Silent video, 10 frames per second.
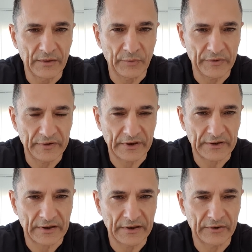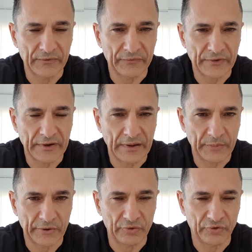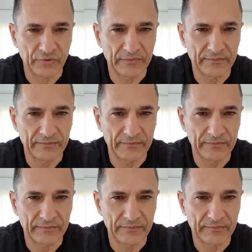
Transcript: within that kind of uh, approach.